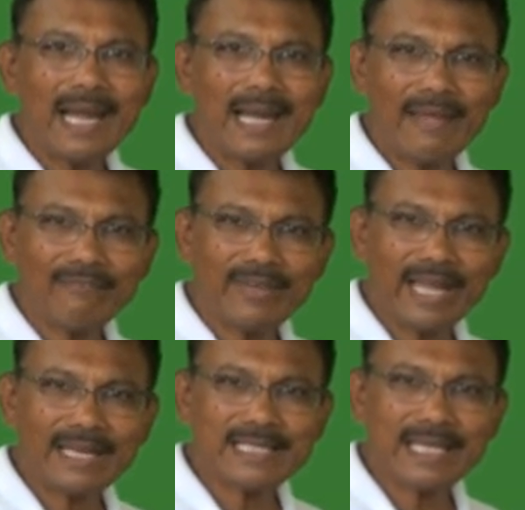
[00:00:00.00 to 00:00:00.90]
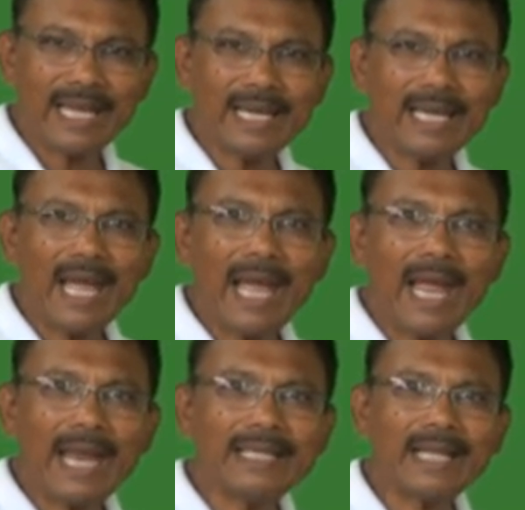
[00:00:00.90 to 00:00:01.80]
Left hand side
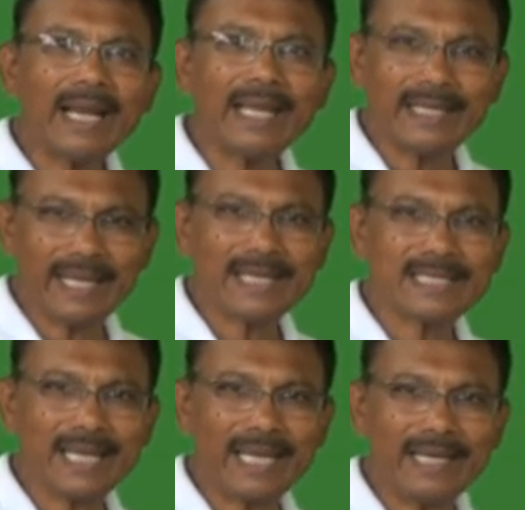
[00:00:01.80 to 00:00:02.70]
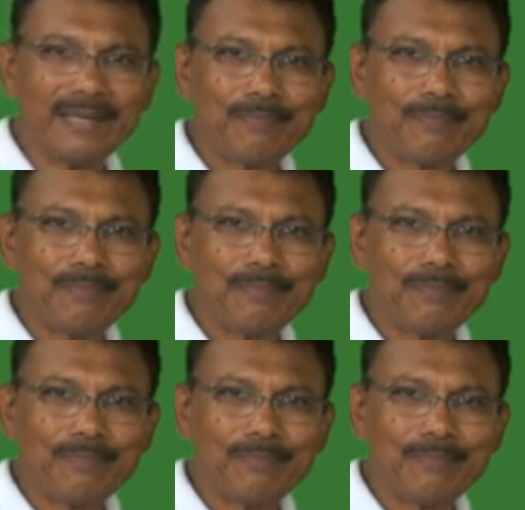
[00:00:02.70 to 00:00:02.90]
and the right hand side.